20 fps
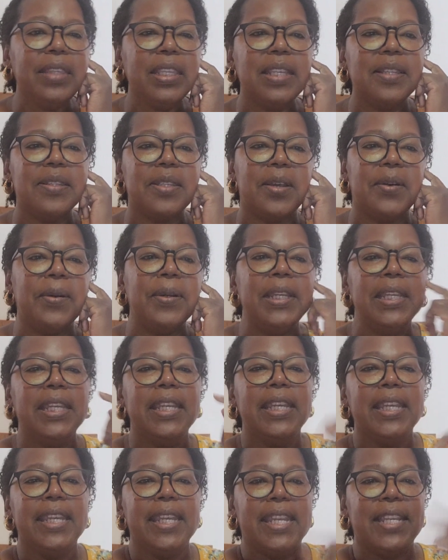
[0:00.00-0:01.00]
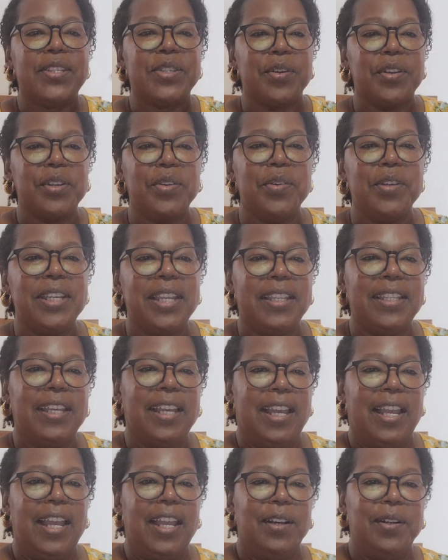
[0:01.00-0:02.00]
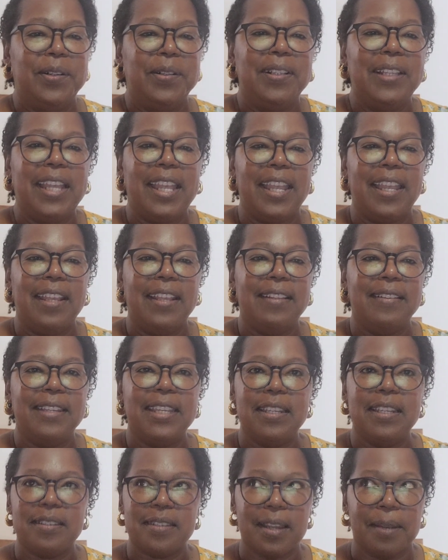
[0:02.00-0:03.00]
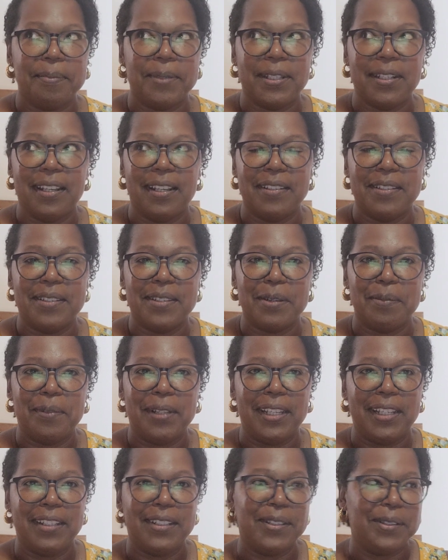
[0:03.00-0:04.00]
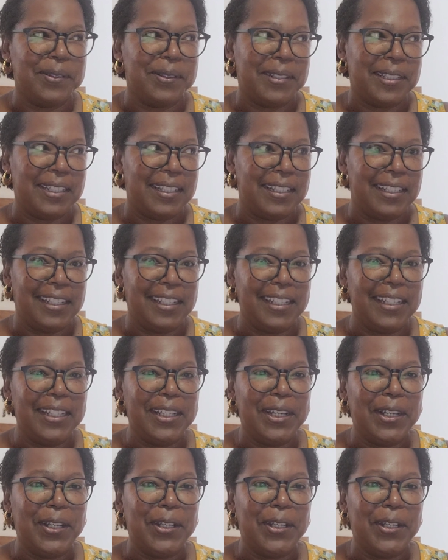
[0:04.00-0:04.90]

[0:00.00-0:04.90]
So he started going down the aisle and he stopped at us. So I'm like, okay.